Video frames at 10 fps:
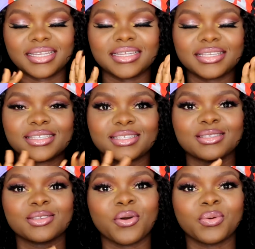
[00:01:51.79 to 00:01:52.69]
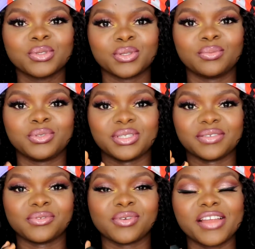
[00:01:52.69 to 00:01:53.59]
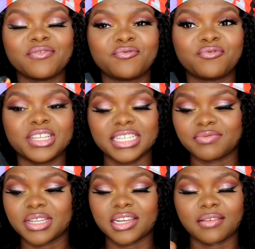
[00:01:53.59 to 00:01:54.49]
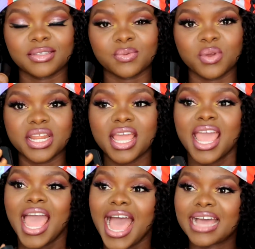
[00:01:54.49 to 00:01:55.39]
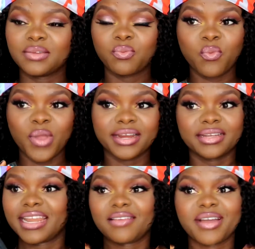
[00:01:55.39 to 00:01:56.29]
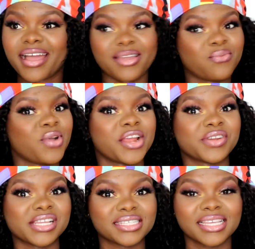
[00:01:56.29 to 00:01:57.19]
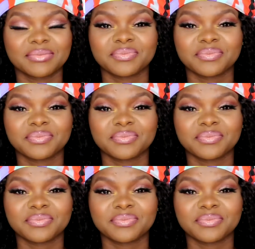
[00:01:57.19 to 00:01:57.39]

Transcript: It is so beautiful. I really love this one, and whenever I wear it,